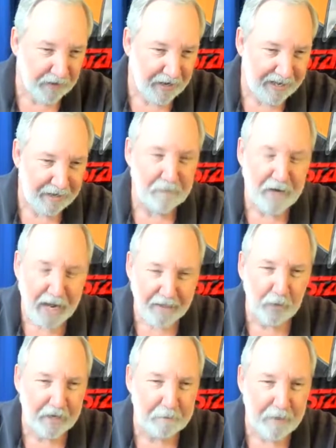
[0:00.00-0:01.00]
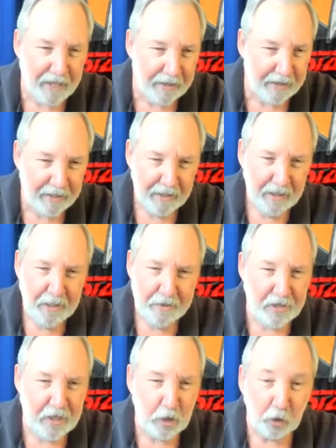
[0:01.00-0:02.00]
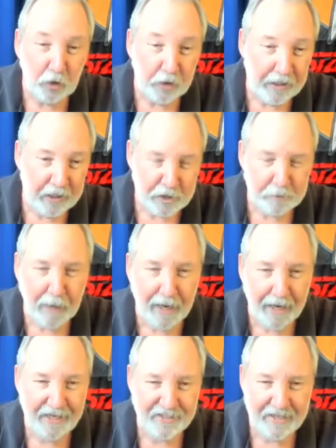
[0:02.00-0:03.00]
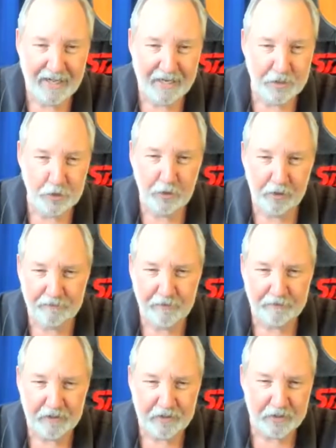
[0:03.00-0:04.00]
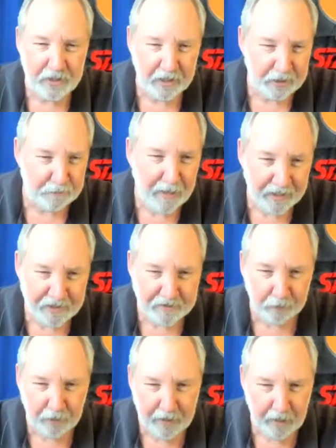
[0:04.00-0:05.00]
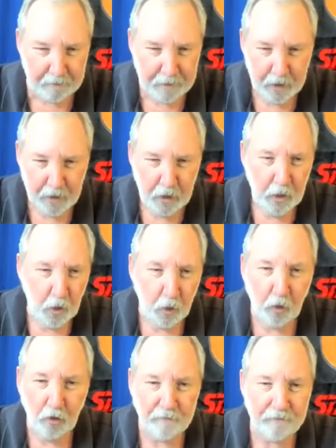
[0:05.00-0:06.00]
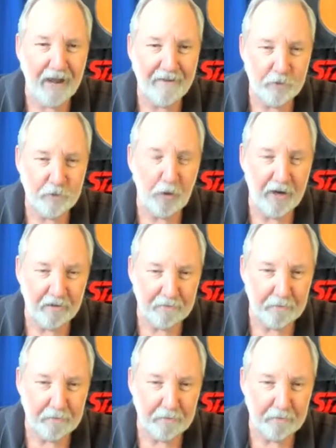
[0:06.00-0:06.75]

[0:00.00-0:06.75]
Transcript: I'm not going to recommend the earliest Pis that had 256 megs of RAM or 512